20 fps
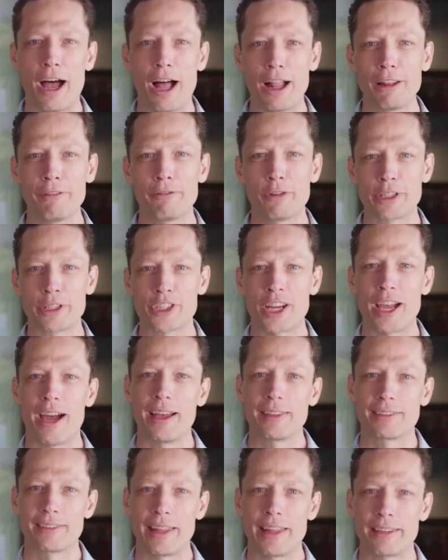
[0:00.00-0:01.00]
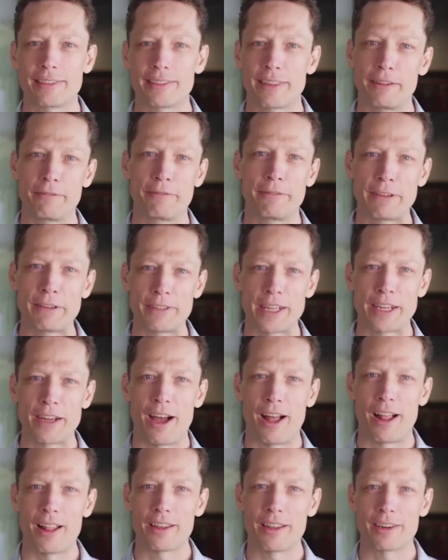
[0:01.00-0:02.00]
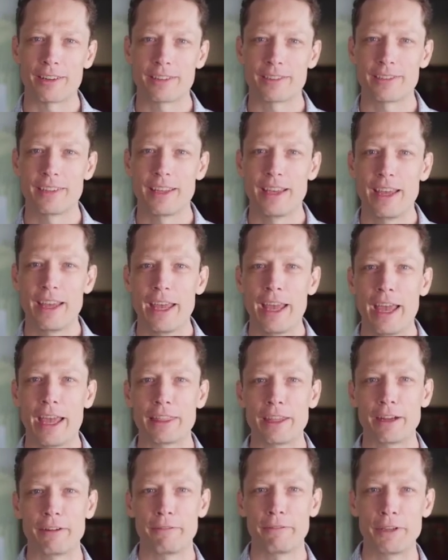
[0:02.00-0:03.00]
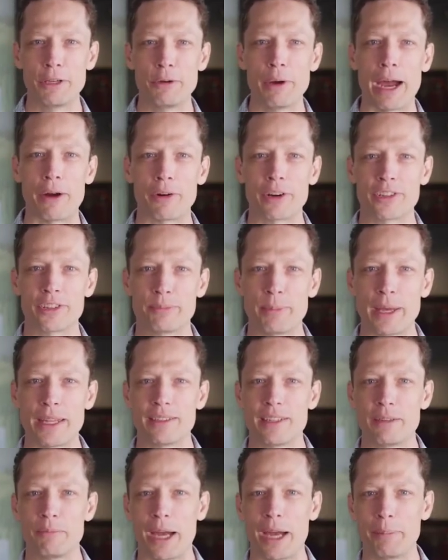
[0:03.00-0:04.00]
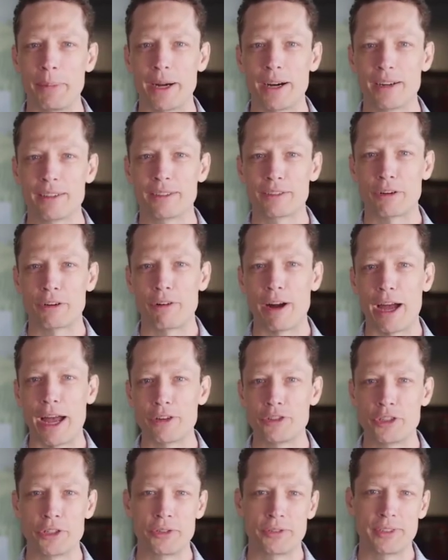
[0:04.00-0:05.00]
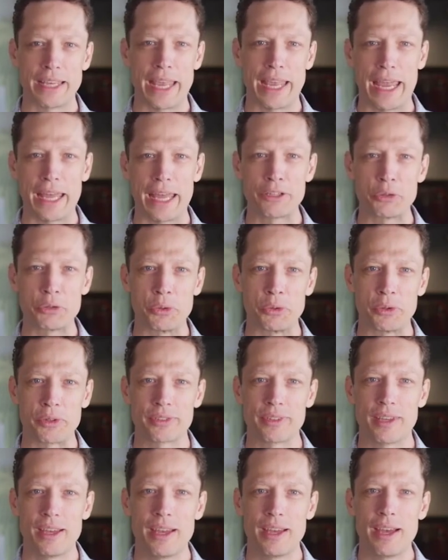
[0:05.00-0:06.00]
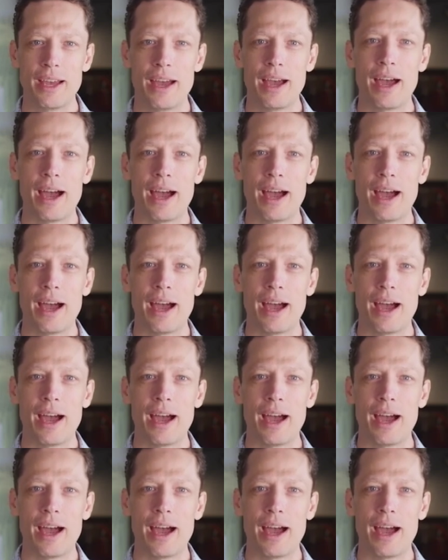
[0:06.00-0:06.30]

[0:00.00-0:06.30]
all of which cost less than $50, and then a few hours spent in my parents' garage using hand tools,